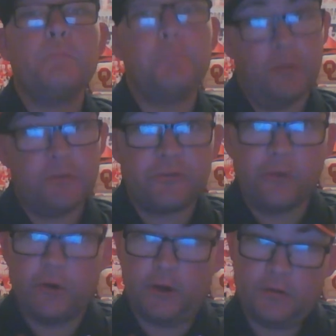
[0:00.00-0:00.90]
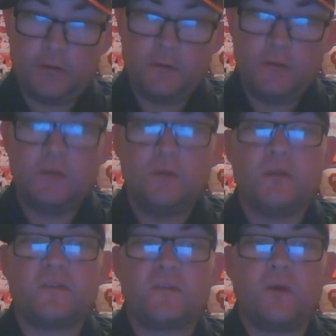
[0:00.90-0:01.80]
Boomer Sooner.
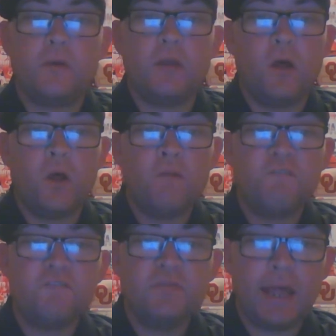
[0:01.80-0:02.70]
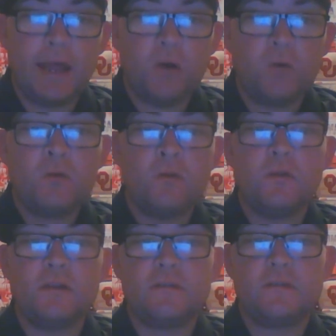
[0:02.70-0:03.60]
Let's tell y'all now.
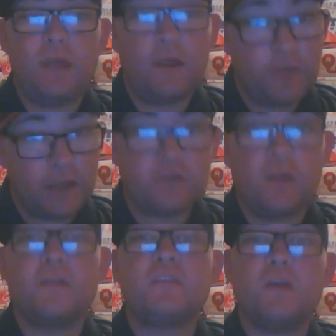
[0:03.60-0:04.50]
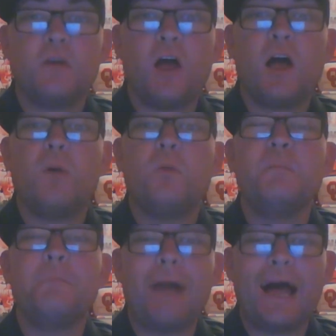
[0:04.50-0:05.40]
Let's now that's done. Let's tell y'all how we
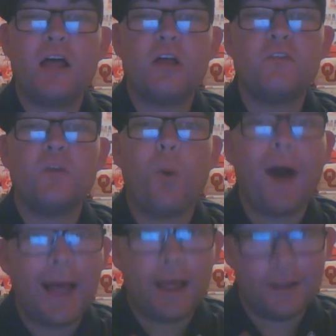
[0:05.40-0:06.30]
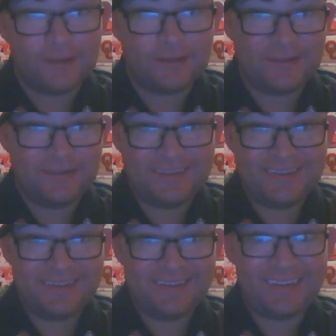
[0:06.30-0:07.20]
mild the wild
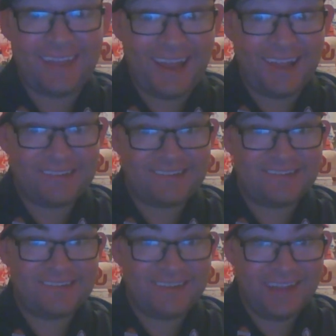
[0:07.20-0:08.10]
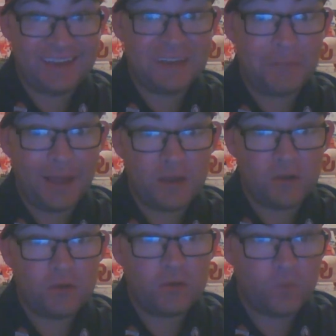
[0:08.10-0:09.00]
cats. Get it?
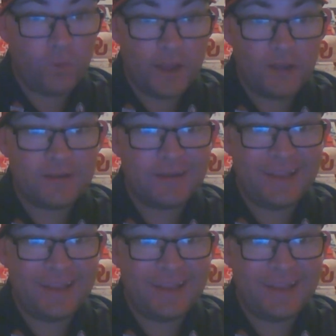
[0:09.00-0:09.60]
Mild, wild.